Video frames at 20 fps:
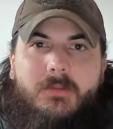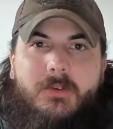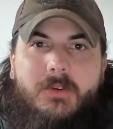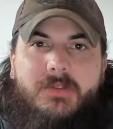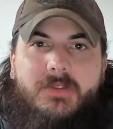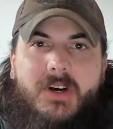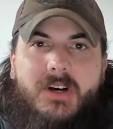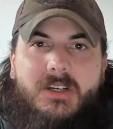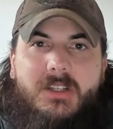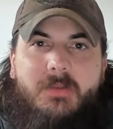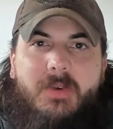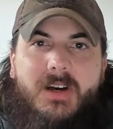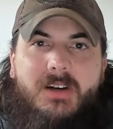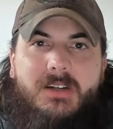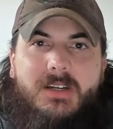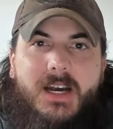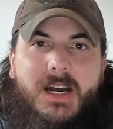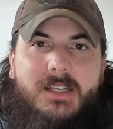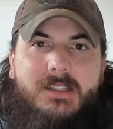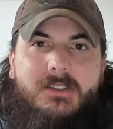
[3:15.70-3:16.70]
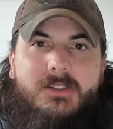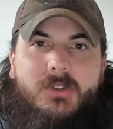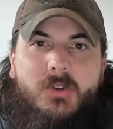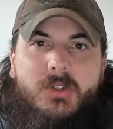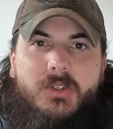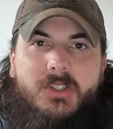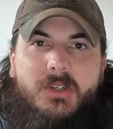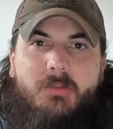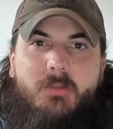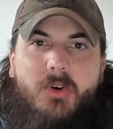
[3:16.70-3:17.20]
We've talked about cotton
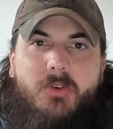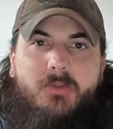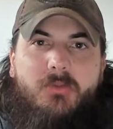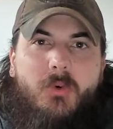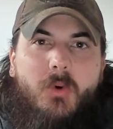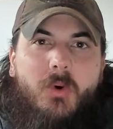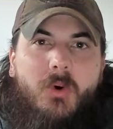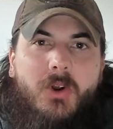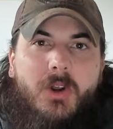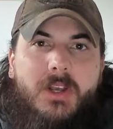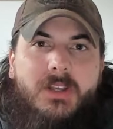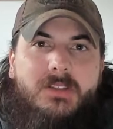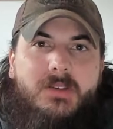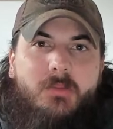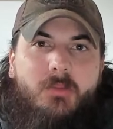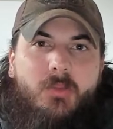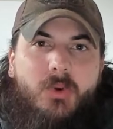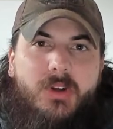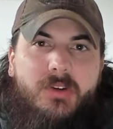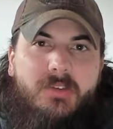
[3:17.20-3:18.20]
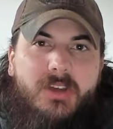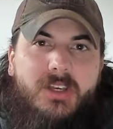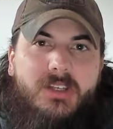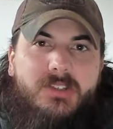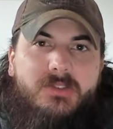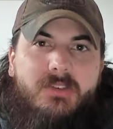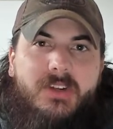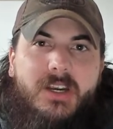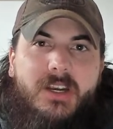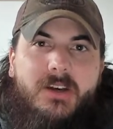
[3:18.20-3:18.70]
sourcing before in some
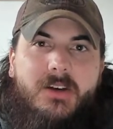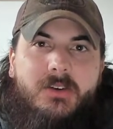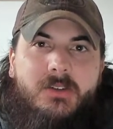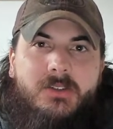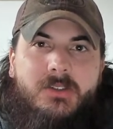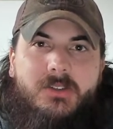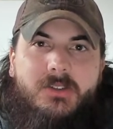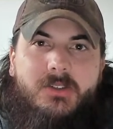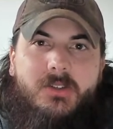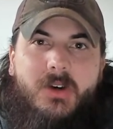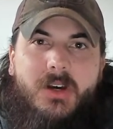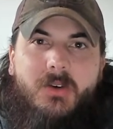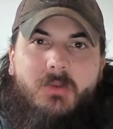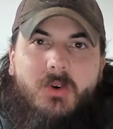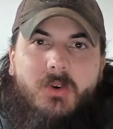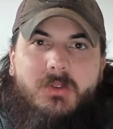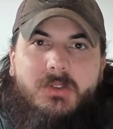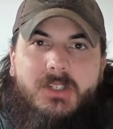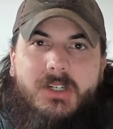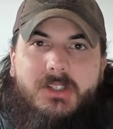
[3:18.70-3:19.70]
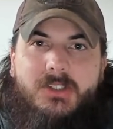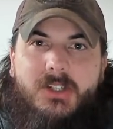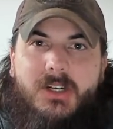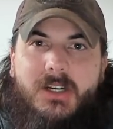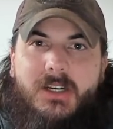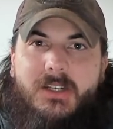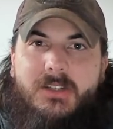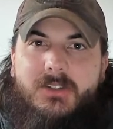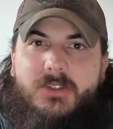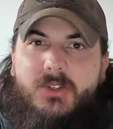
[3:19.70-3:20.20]
previous videos, so I won't touch
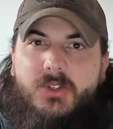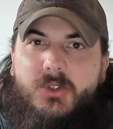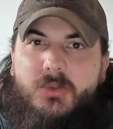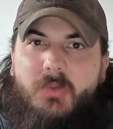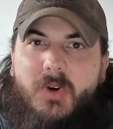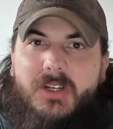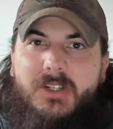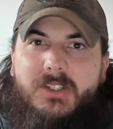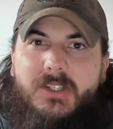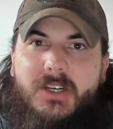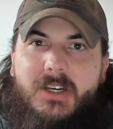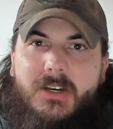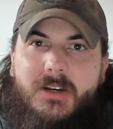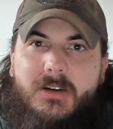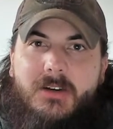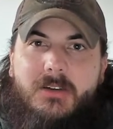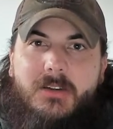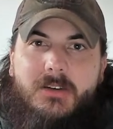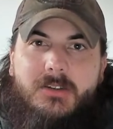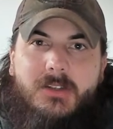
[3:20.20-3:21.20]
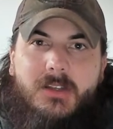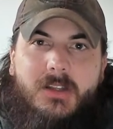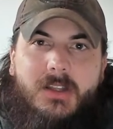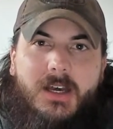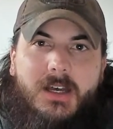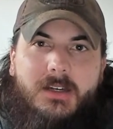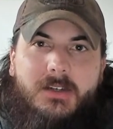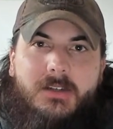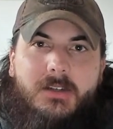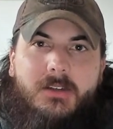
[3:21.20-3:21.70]
on it too much here. There's a
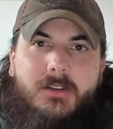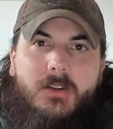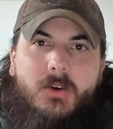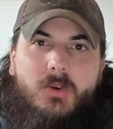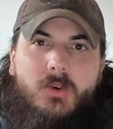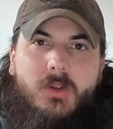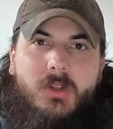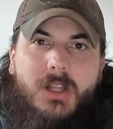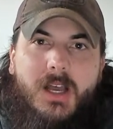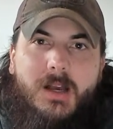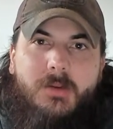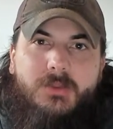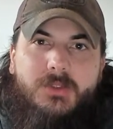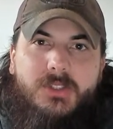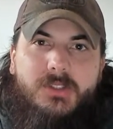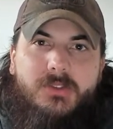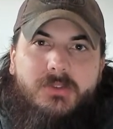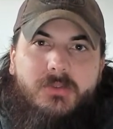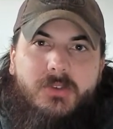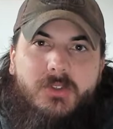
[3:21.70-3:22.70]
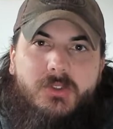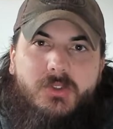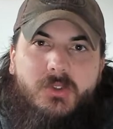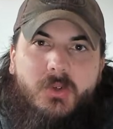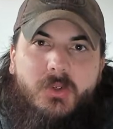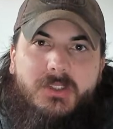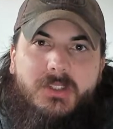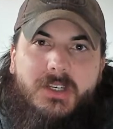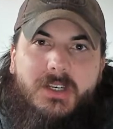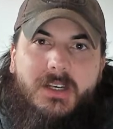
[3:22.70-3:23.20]
lot of good local options for
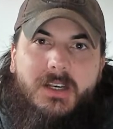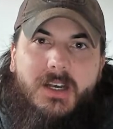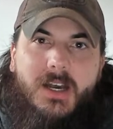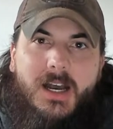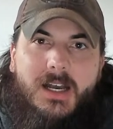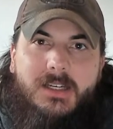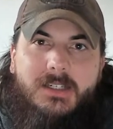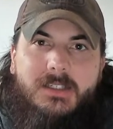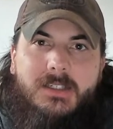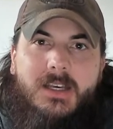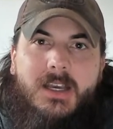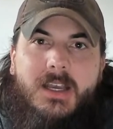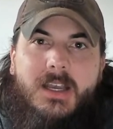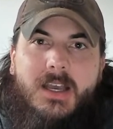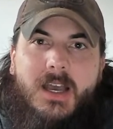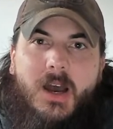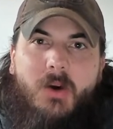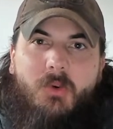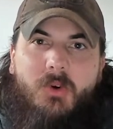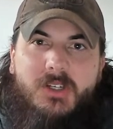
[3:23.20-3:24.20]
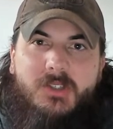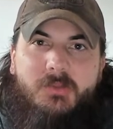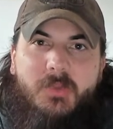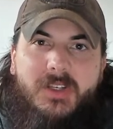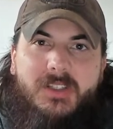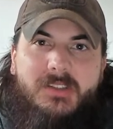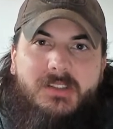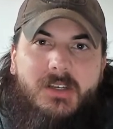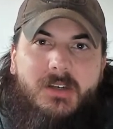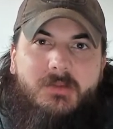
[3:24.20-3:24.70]
sourcing cotton. I want to
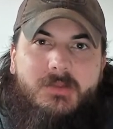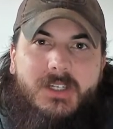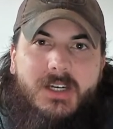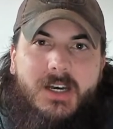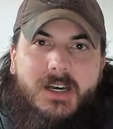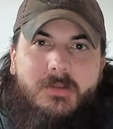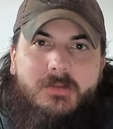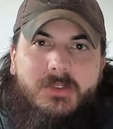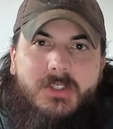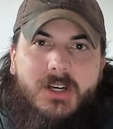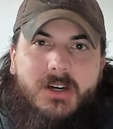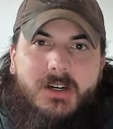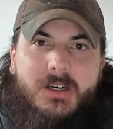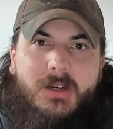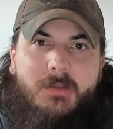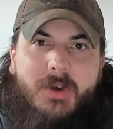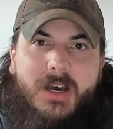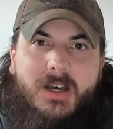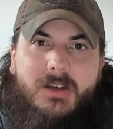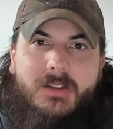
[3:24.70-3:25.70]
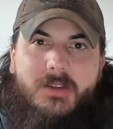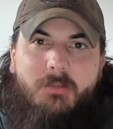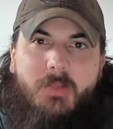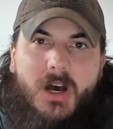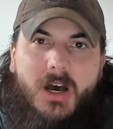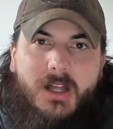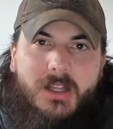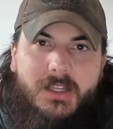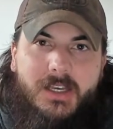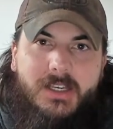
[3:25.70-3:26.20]
spend some time talking about
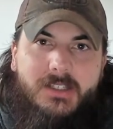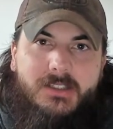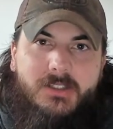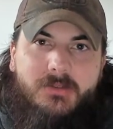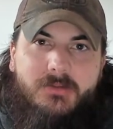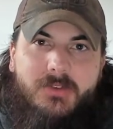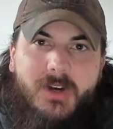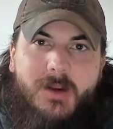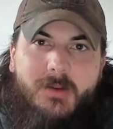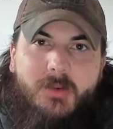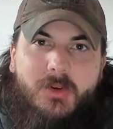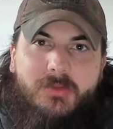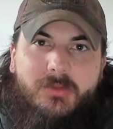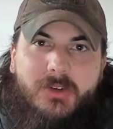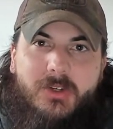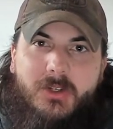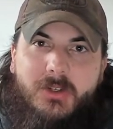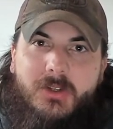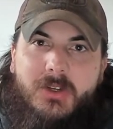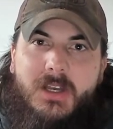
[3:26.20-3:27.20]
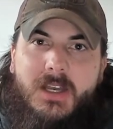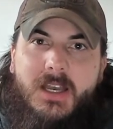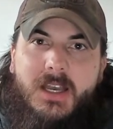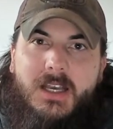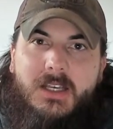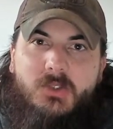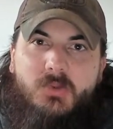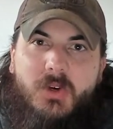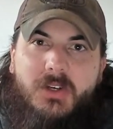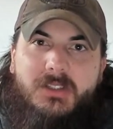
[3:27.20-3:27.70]
polyester fiber fill,
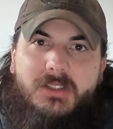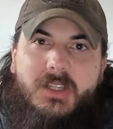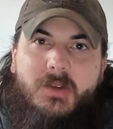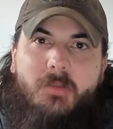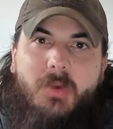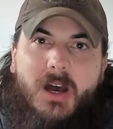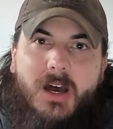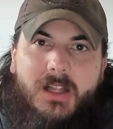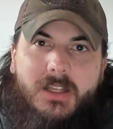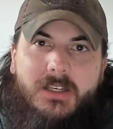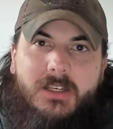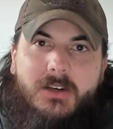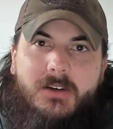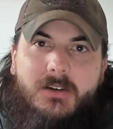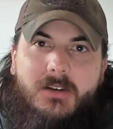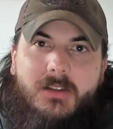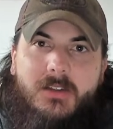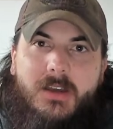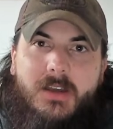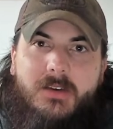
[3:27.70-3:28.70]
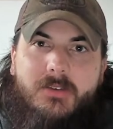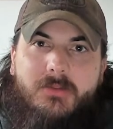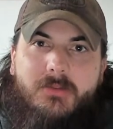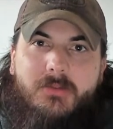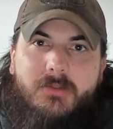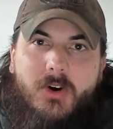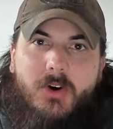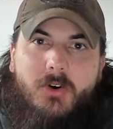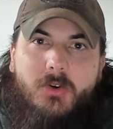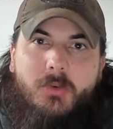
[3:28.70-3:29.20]
as well as the polyurethane
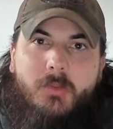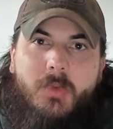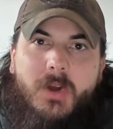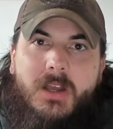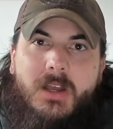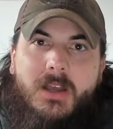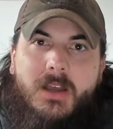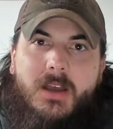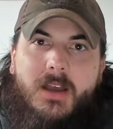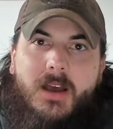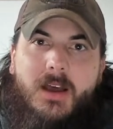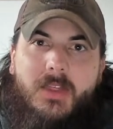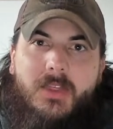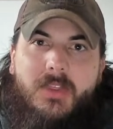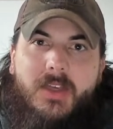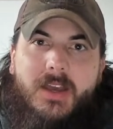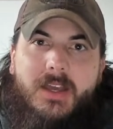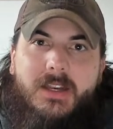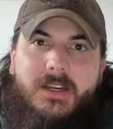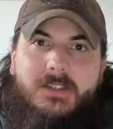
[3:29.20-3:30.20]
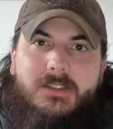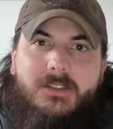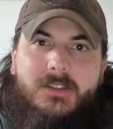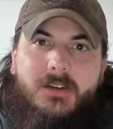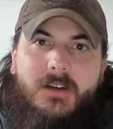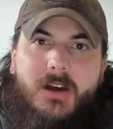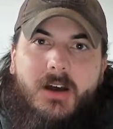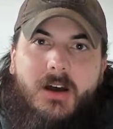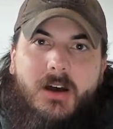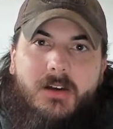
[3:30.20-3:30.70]
foam that
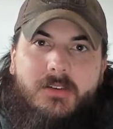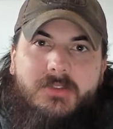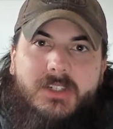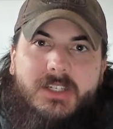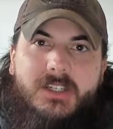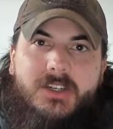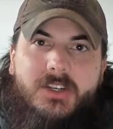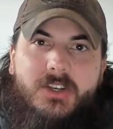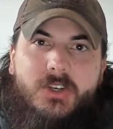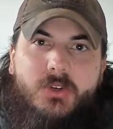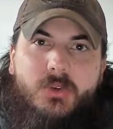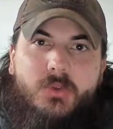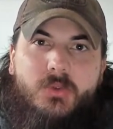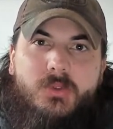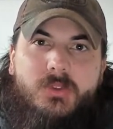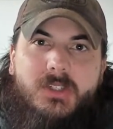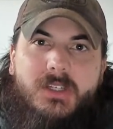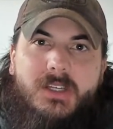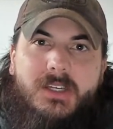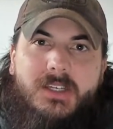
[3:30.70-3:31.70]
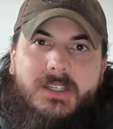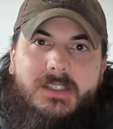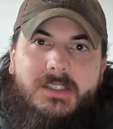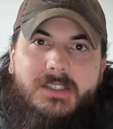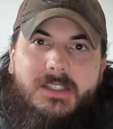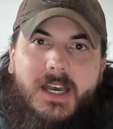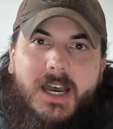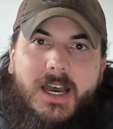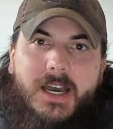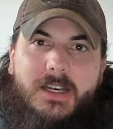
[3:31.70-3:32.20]
is often used
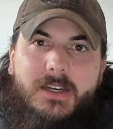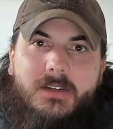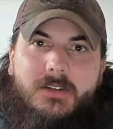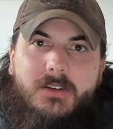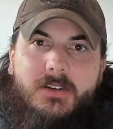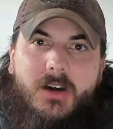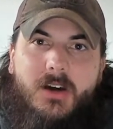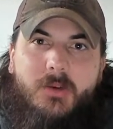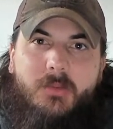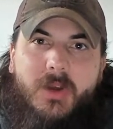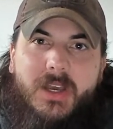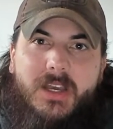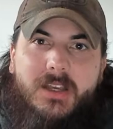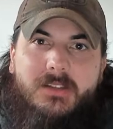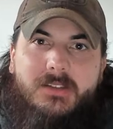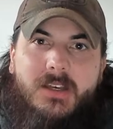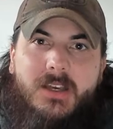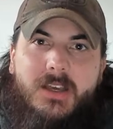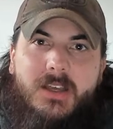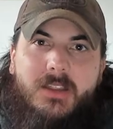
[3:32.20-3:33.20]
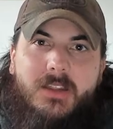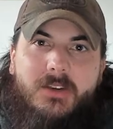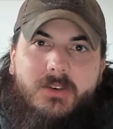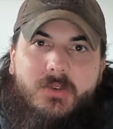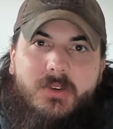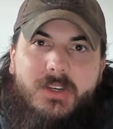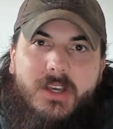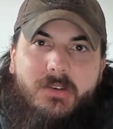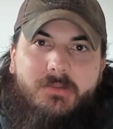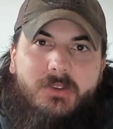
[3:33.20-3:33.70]
inside dog beds that you
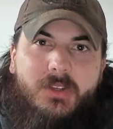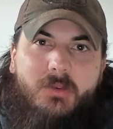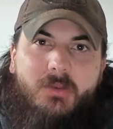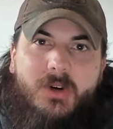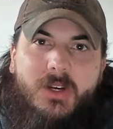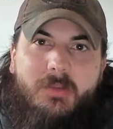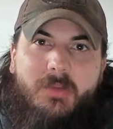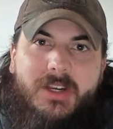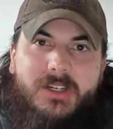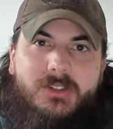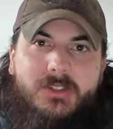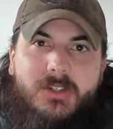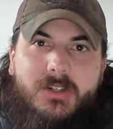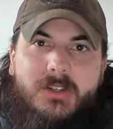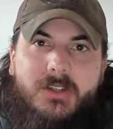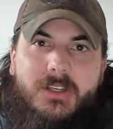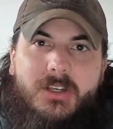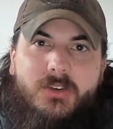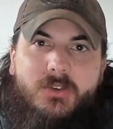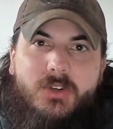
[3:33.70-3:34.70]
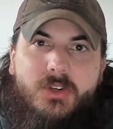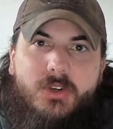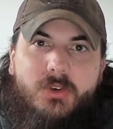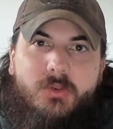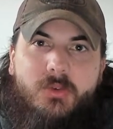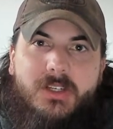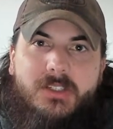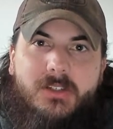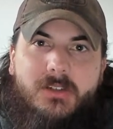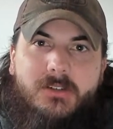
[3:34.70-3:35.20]
definitely want to make sure that you do your
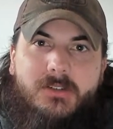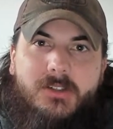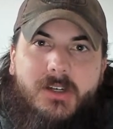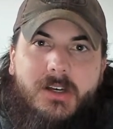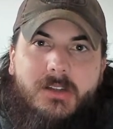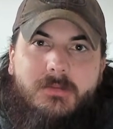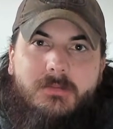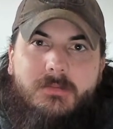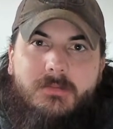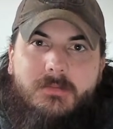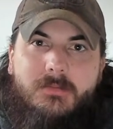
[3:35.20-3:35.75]
research on.